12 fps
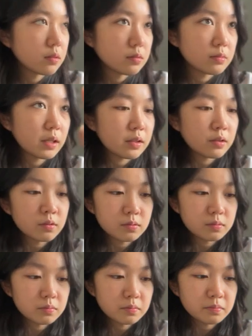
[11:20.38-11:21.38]
like
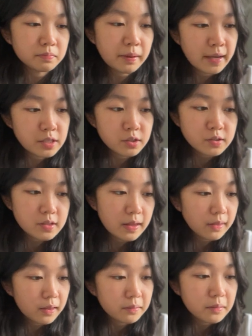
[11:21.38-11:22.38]
pages,
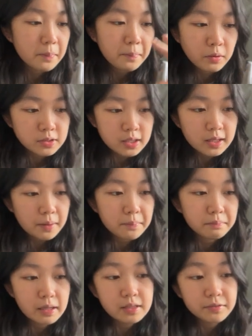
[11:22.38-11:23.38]
and then posting
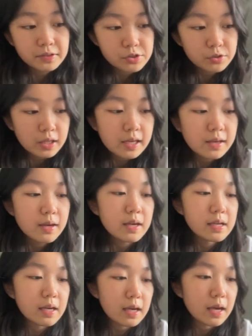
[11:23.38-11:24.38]
them individually
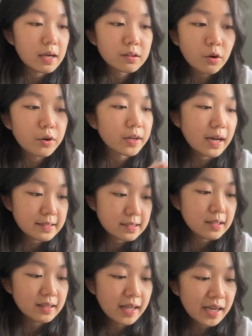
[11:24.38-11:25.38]
and
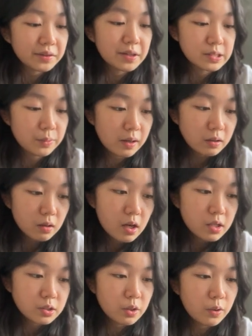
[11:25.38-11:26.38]
organizing the layout as well.
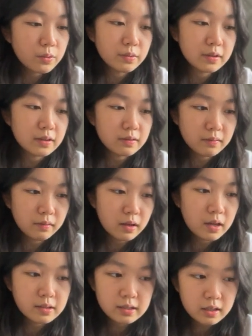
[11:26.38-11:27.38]
So
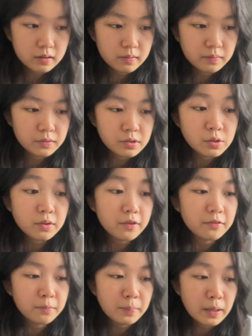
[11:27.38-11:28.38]
it's like, so
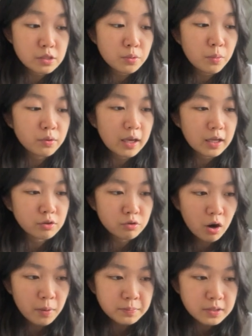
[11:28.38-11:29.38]
the picture won't get
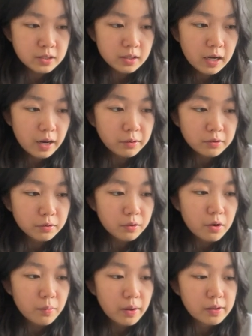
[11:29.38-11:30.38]
cropped out
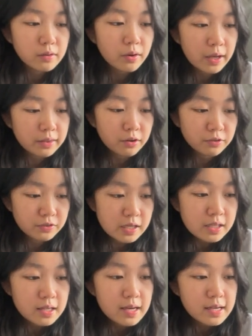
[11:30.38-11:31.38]
when you look at their
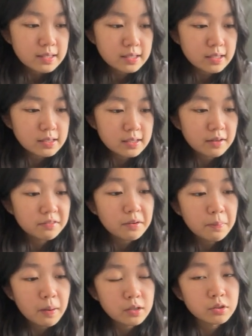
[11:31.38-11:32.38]
feed, since if the
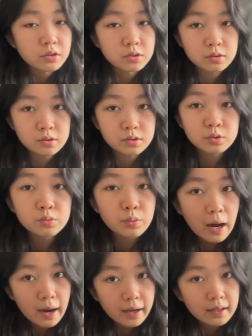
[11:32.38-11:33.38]
picture is too
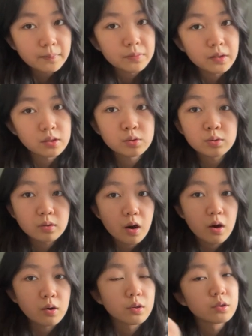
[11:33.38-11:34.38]
wide, like too
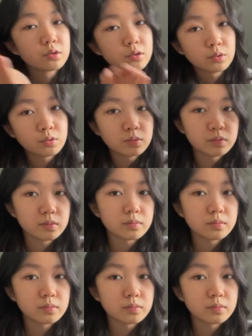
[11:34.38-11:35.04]
long or too